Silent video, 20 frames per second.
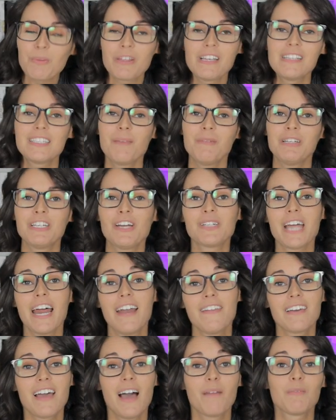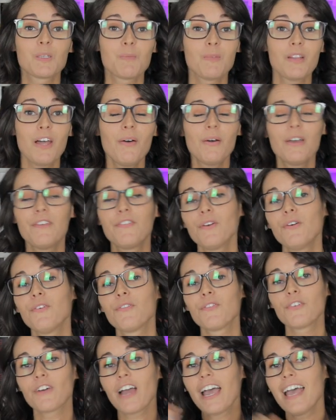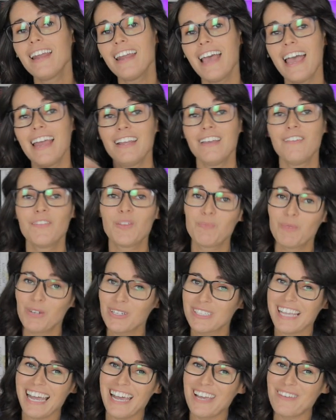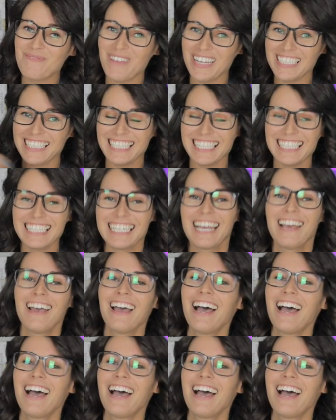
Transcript: Please let me know down in the comments below if you have read any of the books I mentioned.